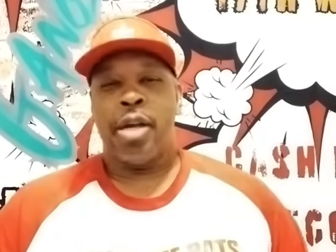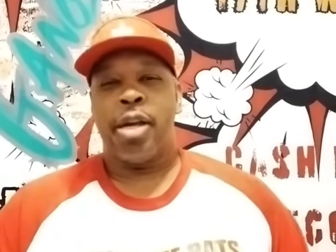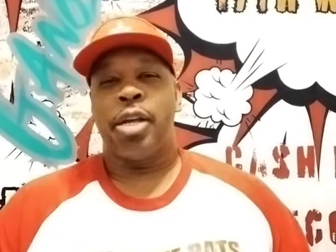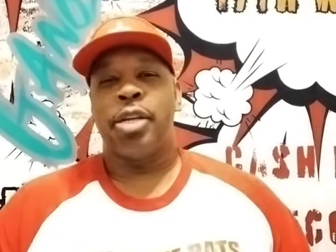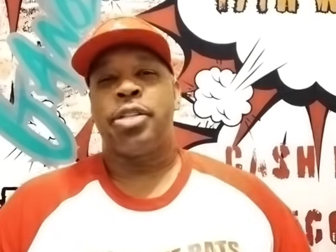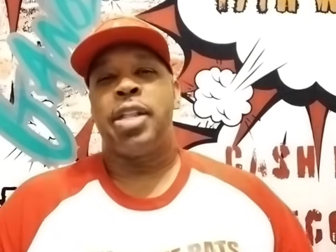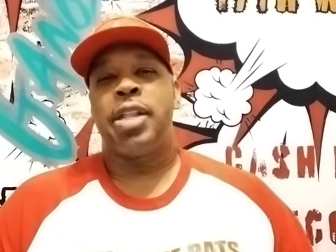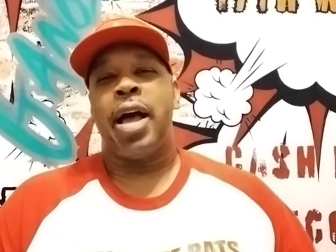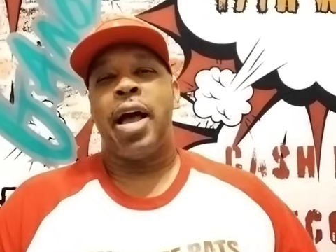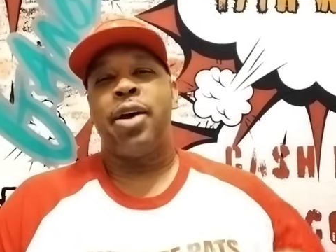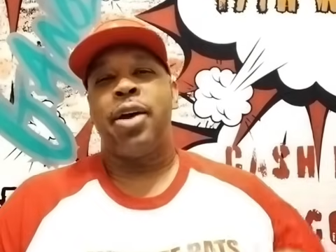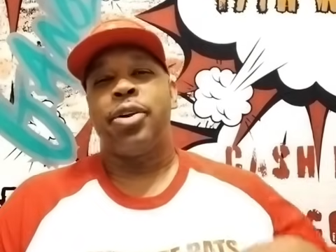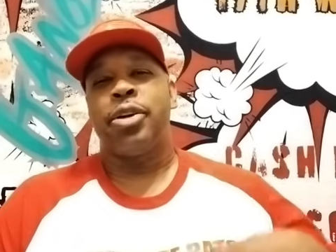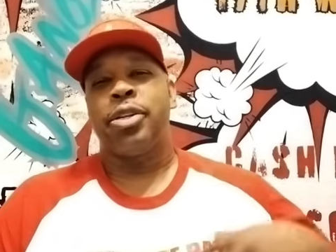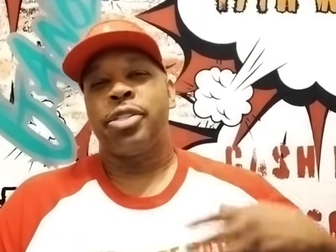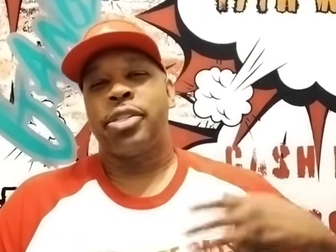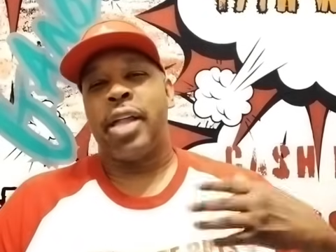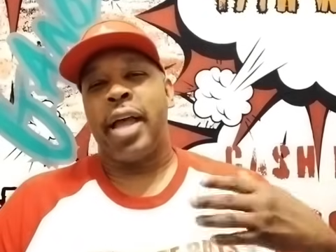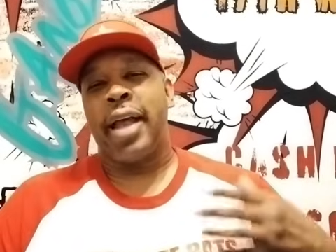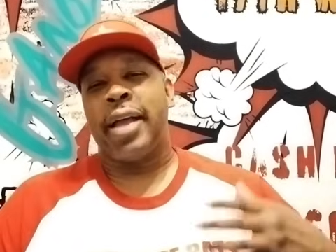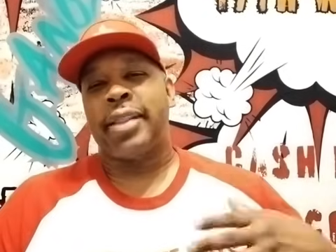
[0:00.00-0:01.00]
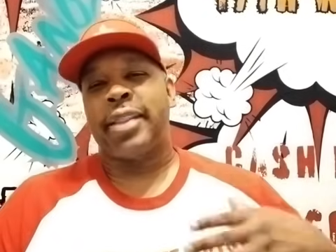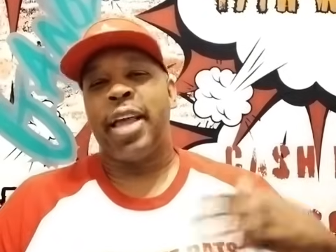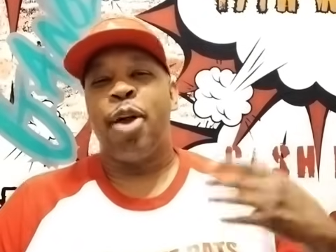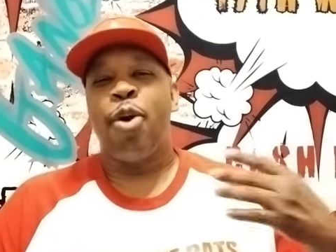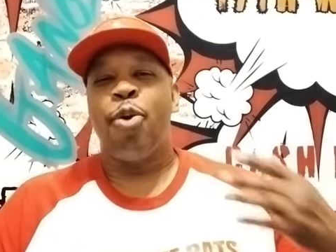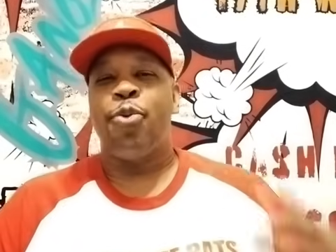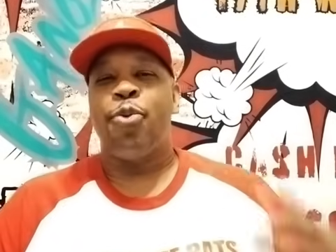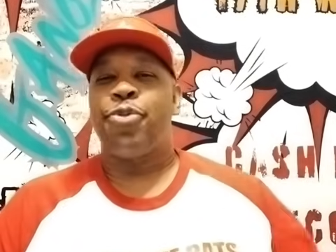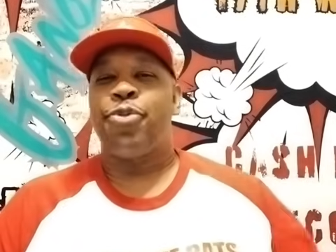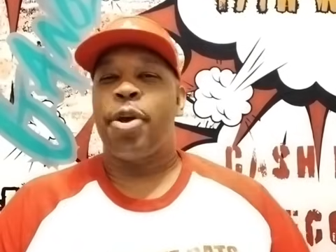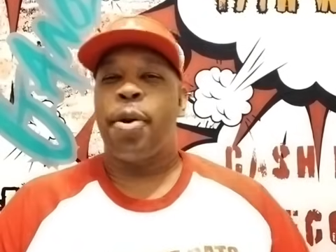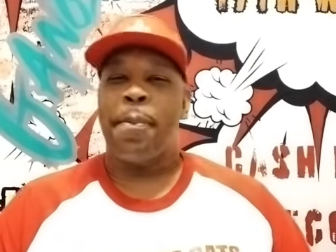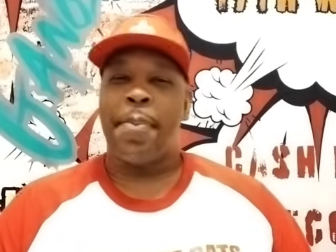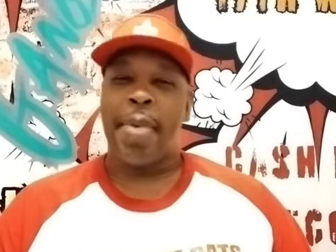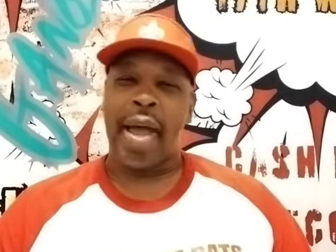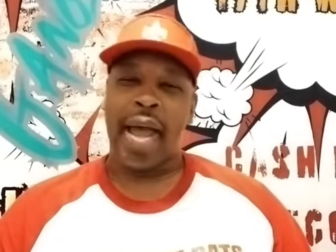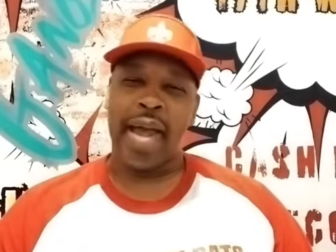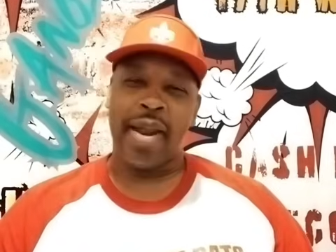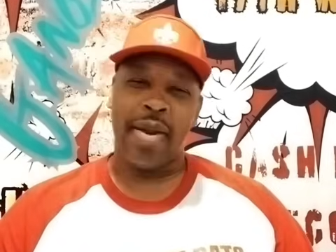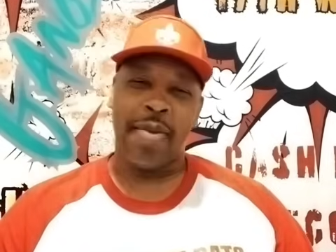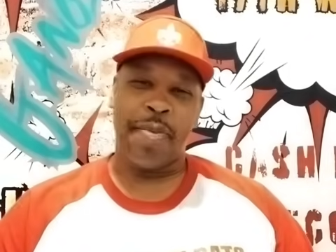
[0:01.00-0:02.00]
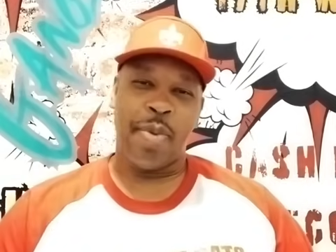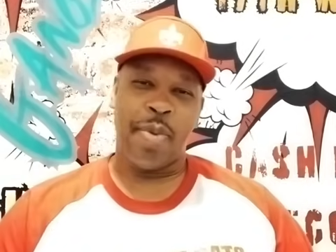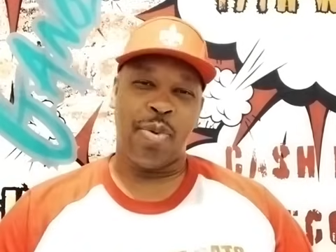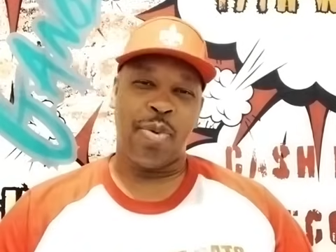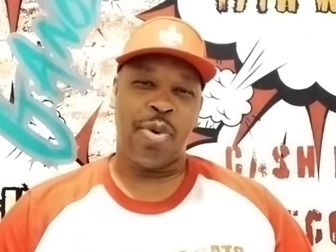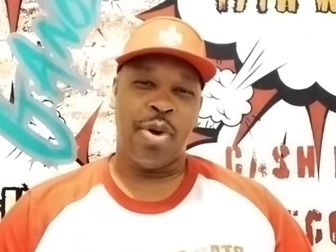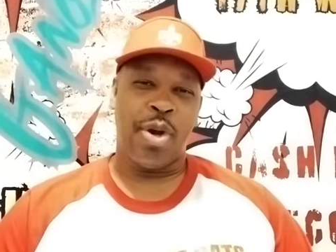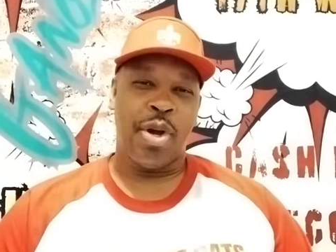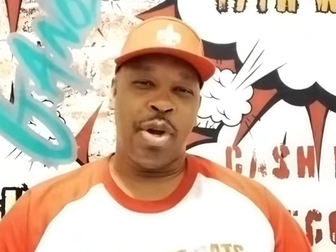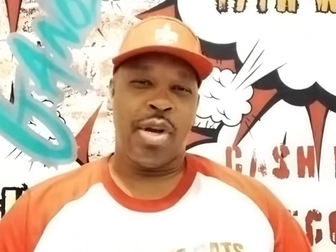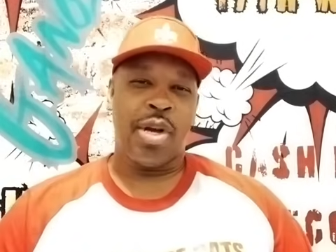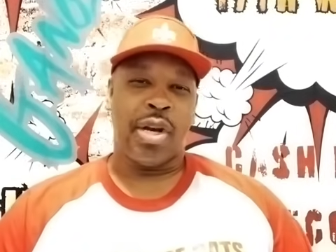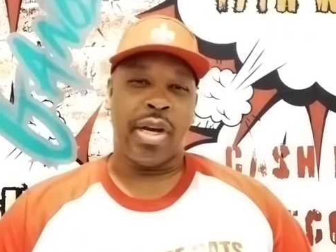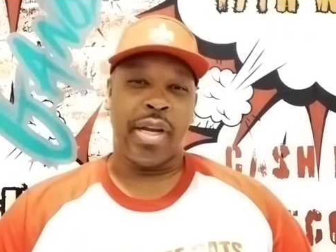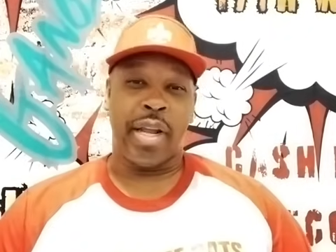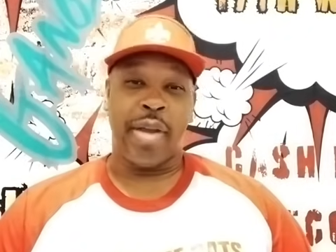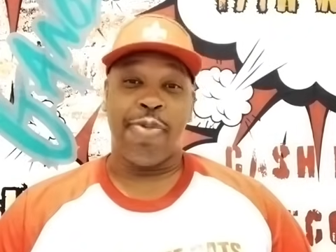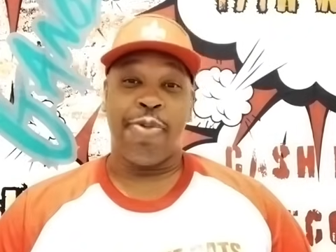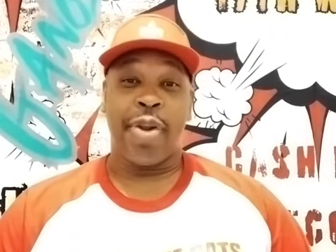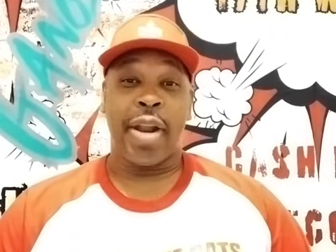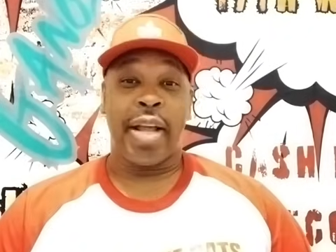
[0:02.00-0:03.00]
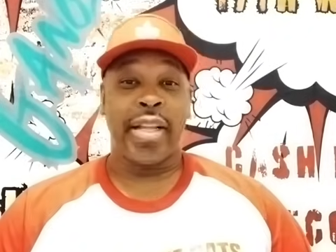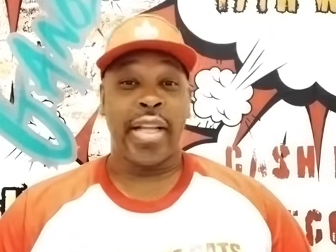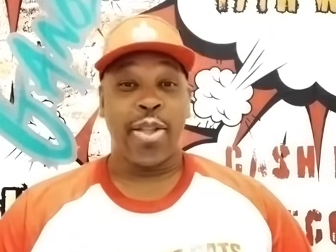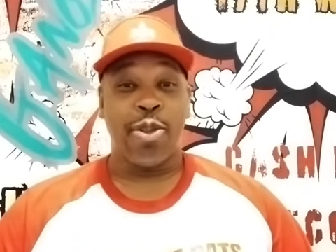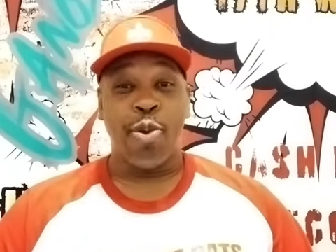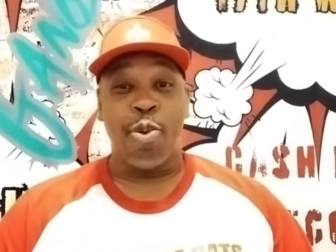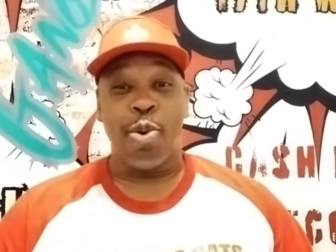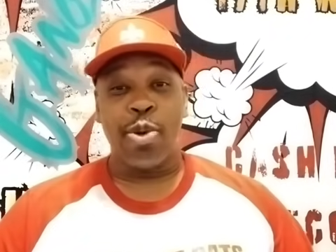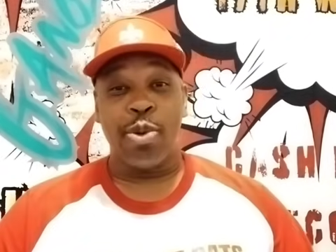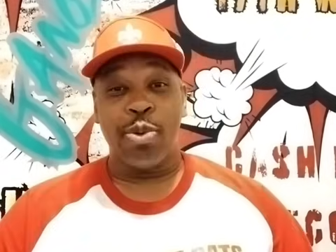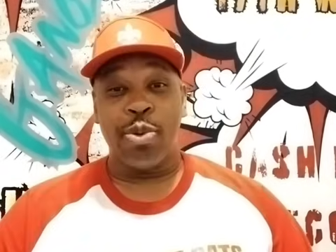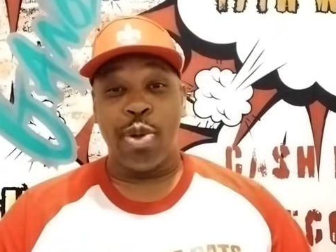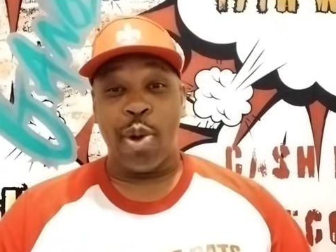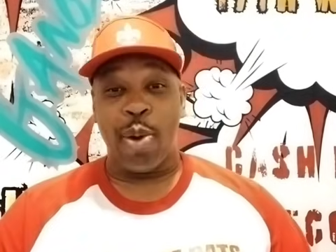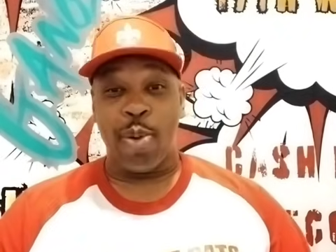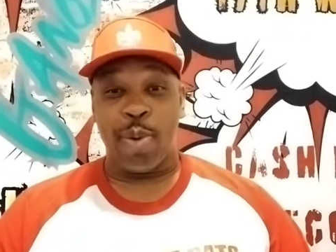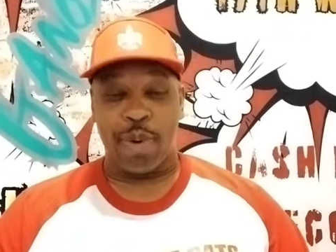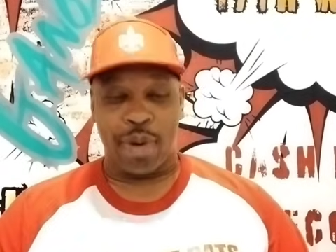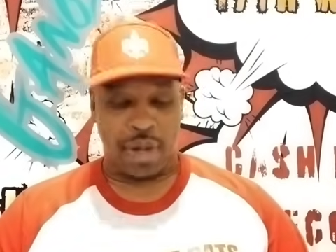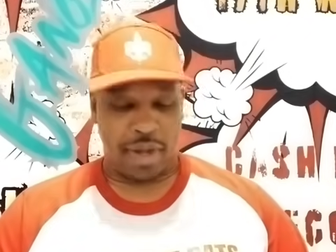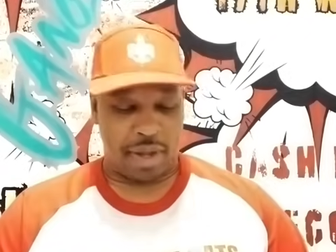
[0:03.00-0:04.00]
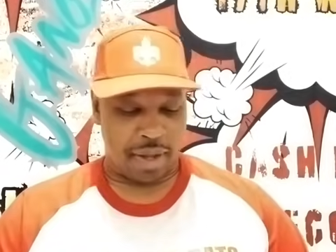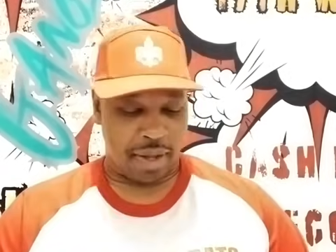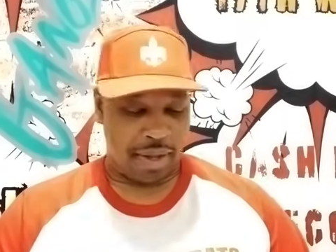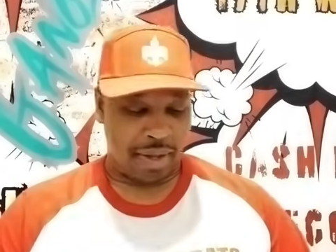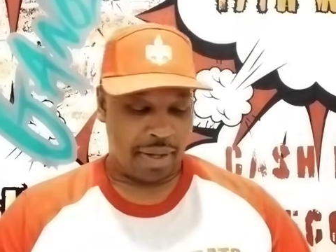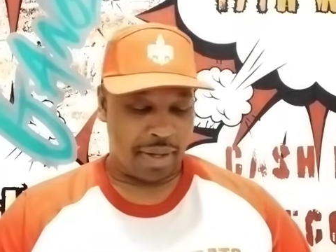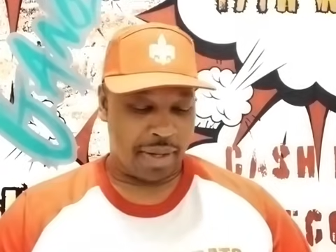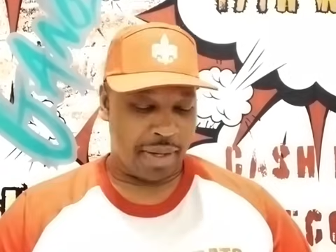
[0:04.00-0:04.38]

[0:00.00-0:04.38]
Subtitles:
It's like they don't feel bad no more because they feel like they're doing you dirty.